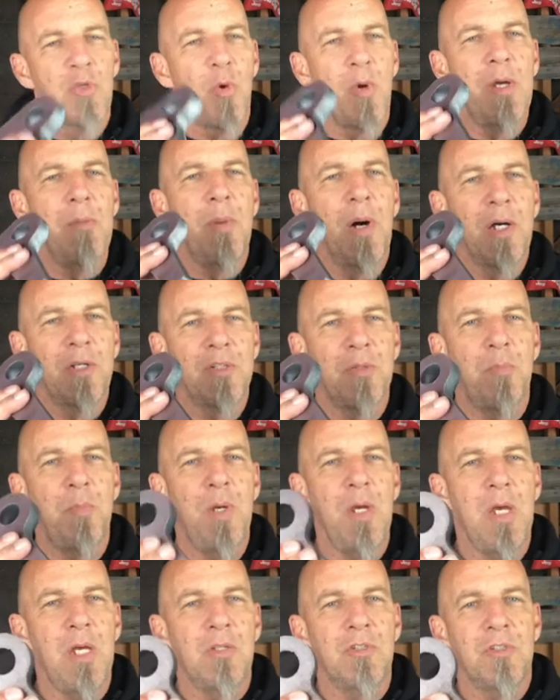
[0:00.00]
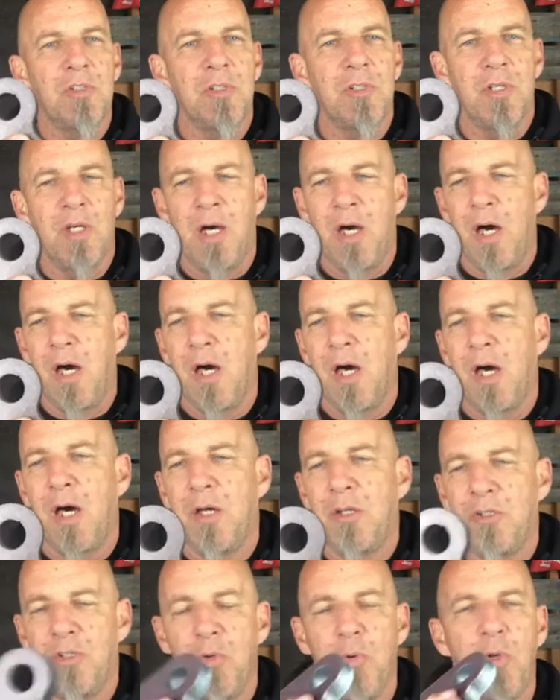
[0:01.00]
20 bucks a piece. 2
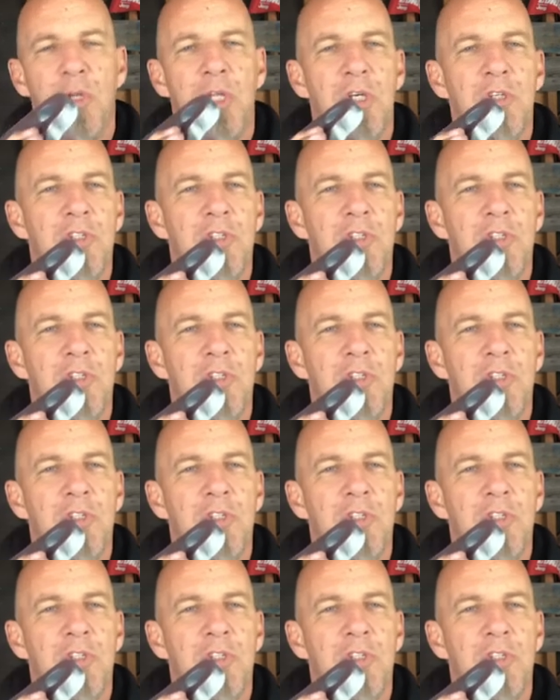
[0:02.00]
of